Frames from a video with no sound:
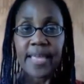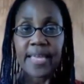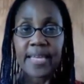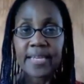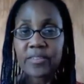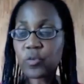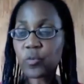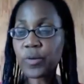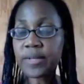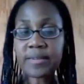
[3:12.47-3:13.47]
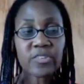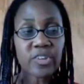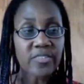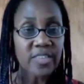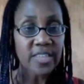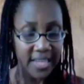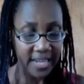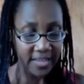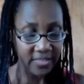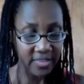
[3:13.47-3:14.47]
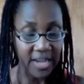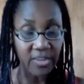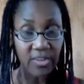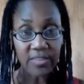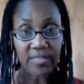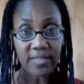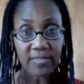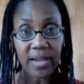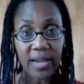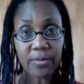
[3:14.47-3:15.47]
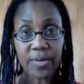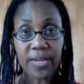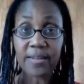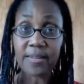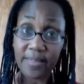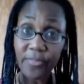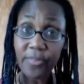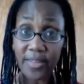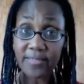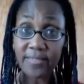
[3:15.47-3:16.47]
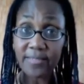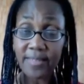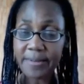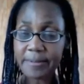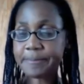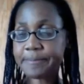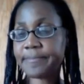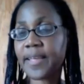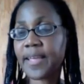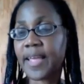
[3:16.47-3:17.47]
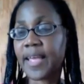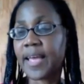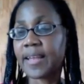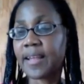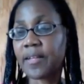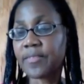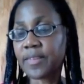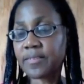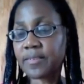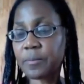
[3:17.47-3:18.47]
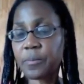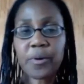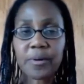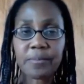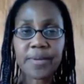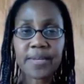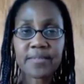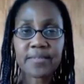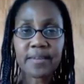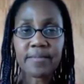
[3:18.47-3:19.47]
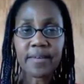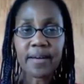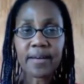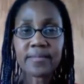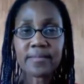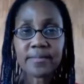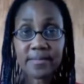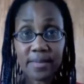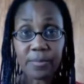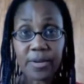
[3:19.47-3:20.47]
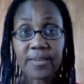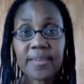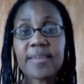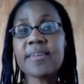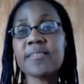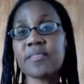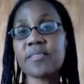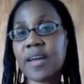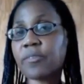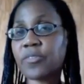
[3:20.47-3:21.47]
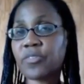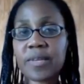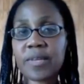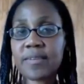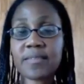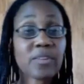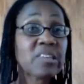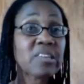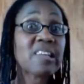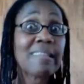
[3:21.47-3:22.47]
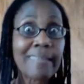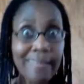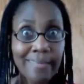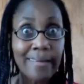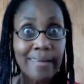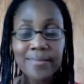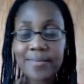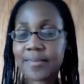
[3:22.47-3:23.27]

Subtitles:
is written just in case the doctor doesn't have time to read the other things in the letter. Now, this is an important piece of summary, so the doctor has to read this if she reads nothing else.